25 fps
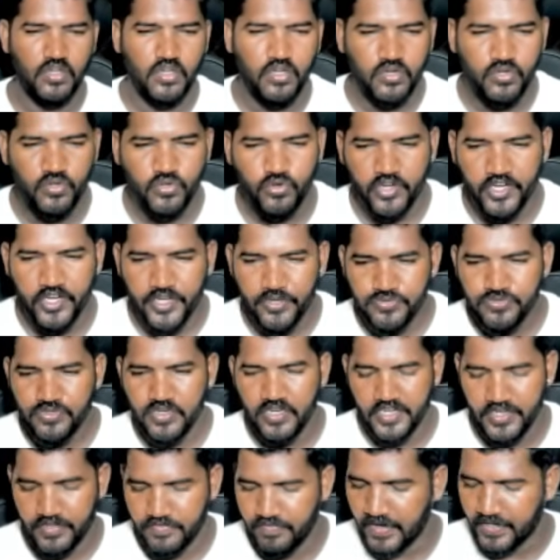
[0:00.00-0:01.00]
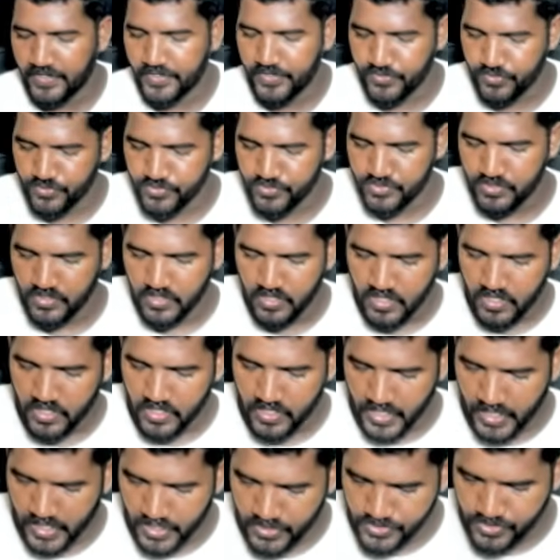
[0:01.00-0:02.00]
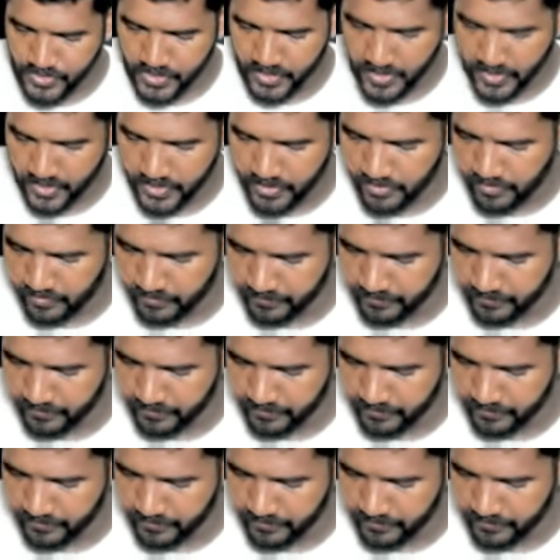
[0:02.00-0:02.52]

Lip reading: To reduce defectives. Let us check here.